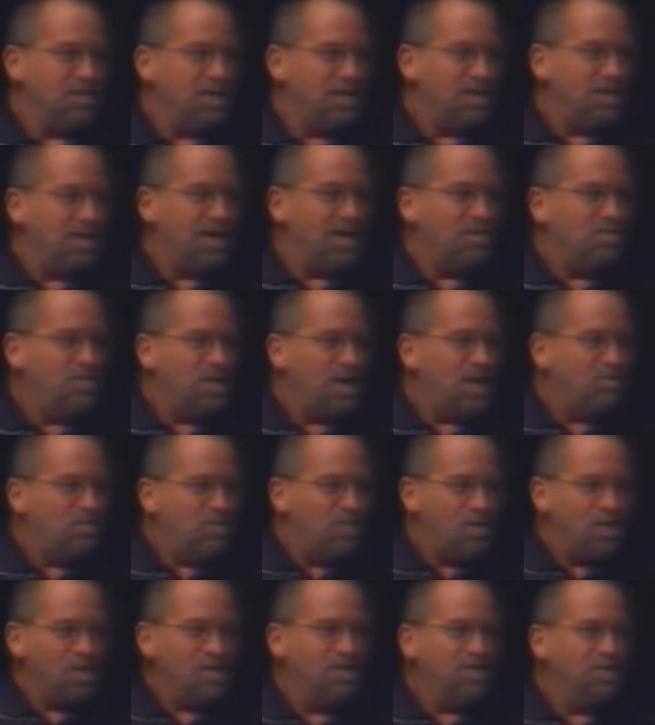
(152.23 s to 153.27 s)
You know, I'm, I'm
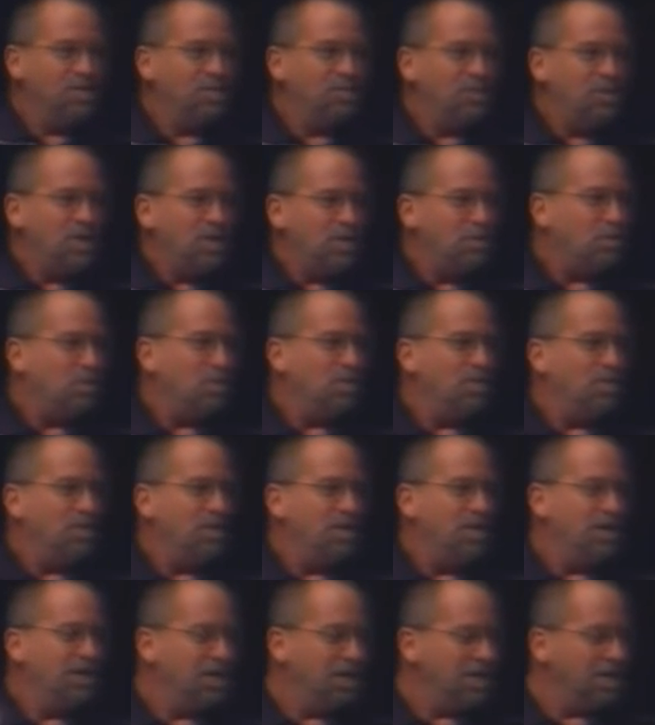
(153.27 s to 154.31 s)
one of those people
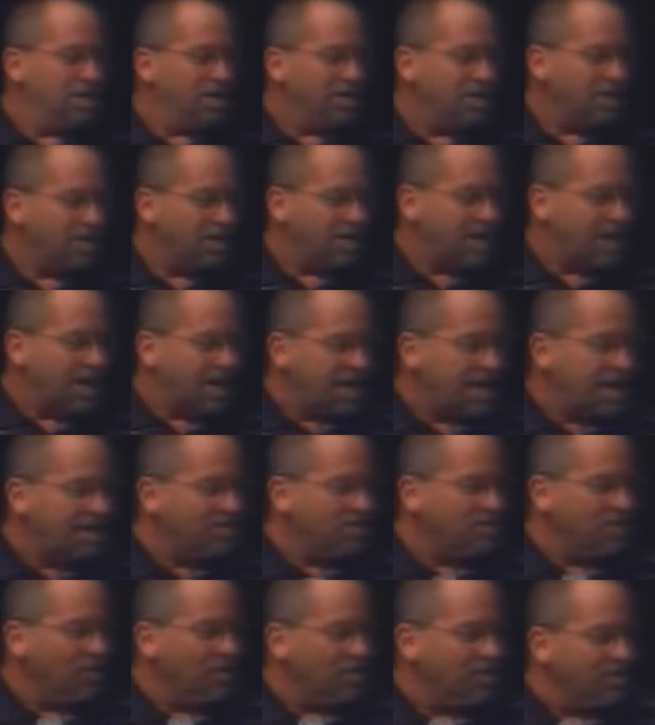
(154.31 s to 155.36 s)
that uh, I
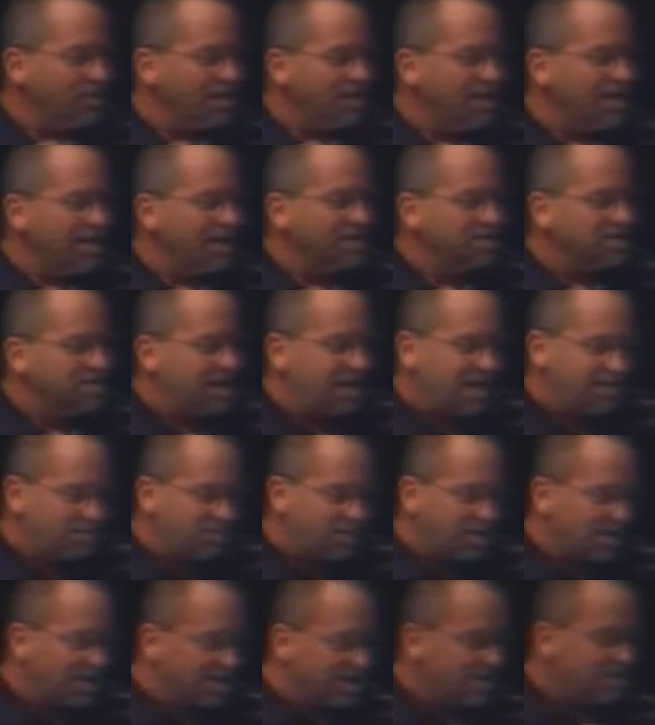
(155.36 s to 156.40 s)
have certain things that I
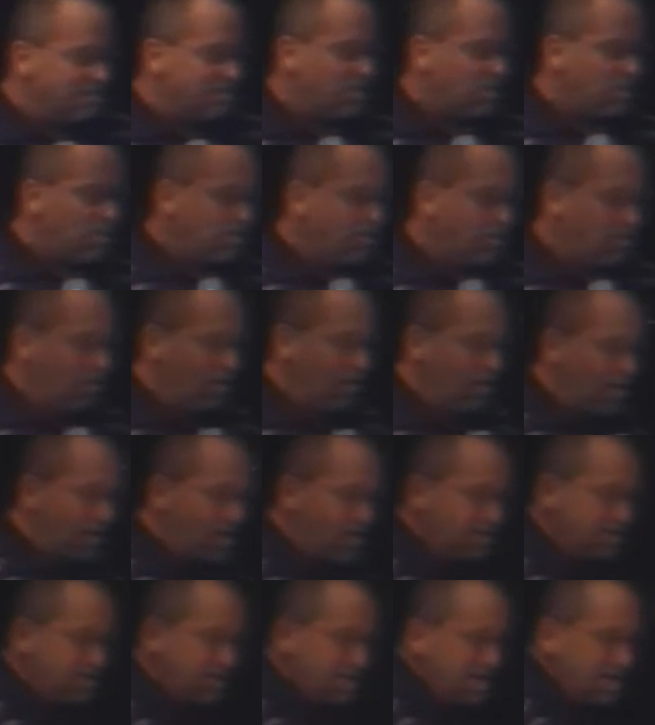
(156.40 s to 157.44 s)
bleed for for a
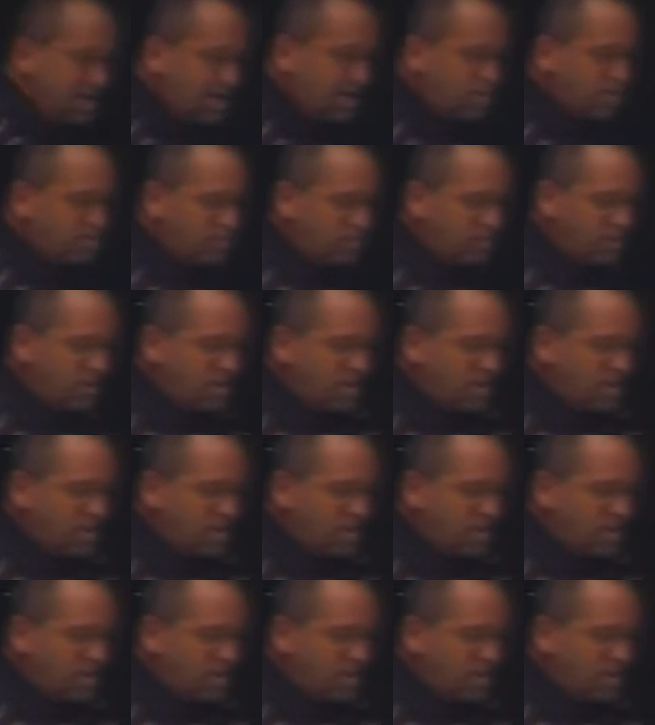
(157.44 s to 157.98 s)
long time.